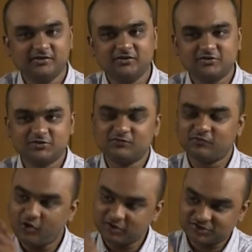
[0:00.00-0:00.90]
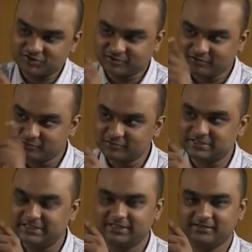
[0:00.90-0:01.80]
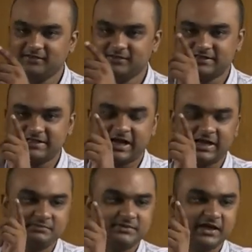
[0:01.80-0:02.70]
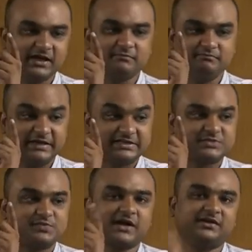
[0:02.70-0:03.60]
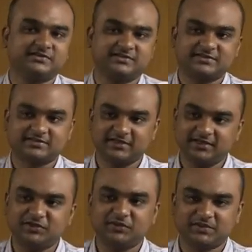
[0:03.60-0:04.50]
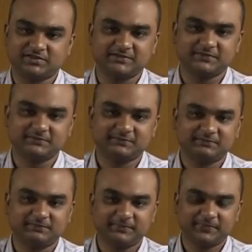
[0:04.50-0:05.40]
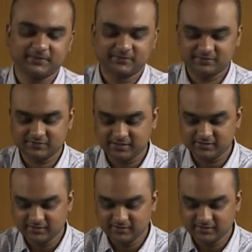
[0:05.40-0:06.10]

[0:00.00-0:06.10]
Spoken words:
to watch closely the IPR best practices in USA, right?